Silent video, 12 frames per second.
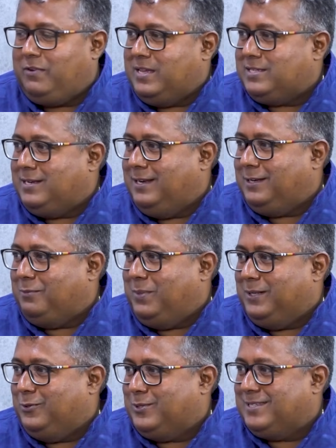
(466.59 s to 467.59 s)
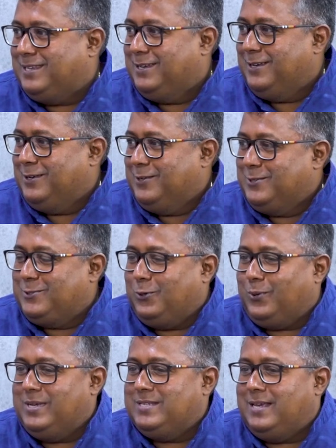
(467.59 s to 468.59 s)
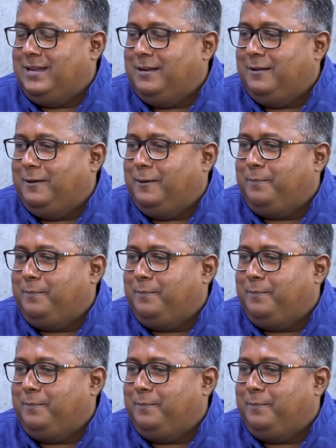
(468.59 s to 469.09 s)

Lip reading: fascinated by those stories, and